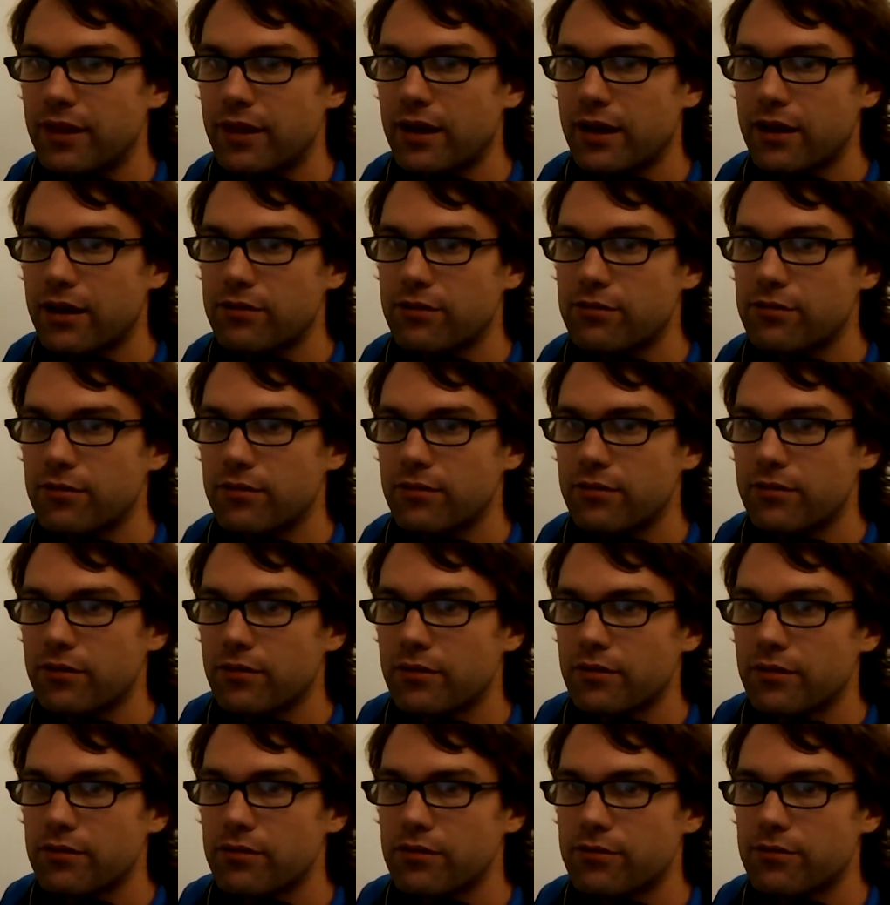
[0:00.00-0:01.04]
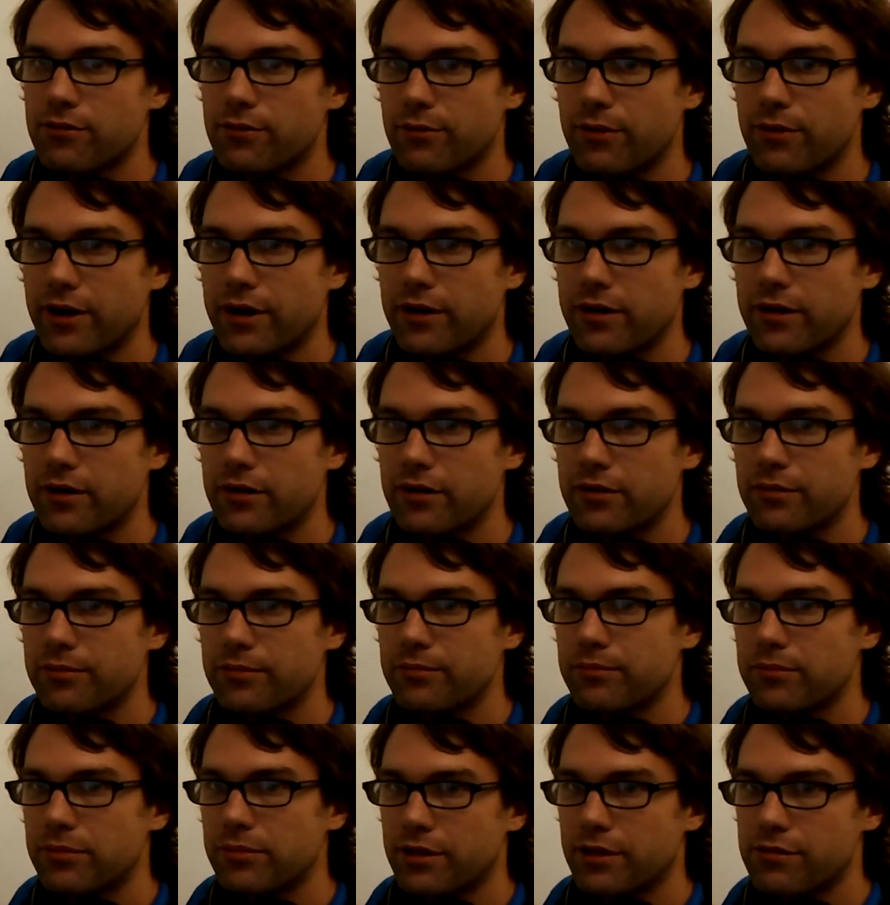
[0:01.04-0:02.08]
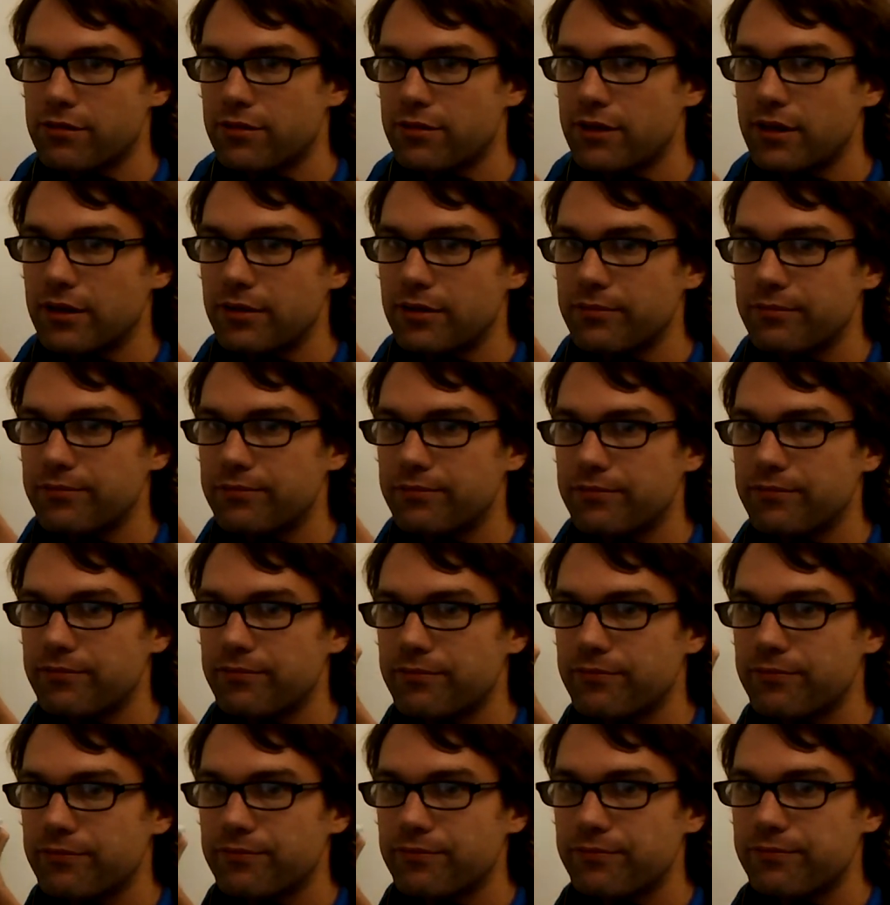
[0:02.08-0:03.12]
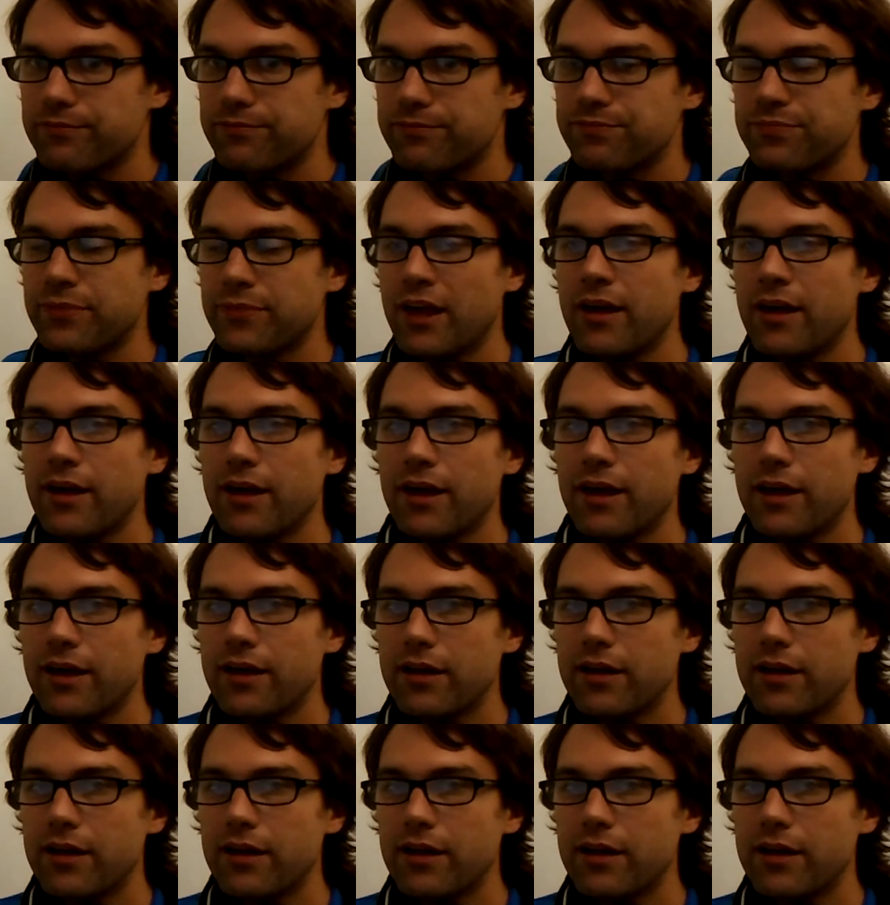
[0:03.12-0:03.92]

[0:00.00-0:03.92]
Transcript: x squared c.